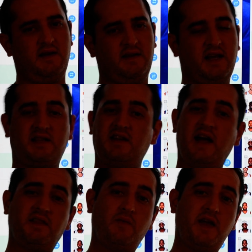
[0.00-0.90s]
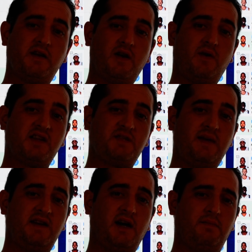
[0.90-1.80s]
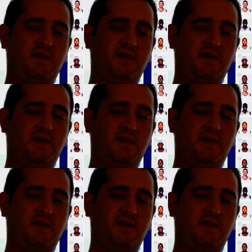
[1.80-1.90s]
That's not the way you're going to want to spend up,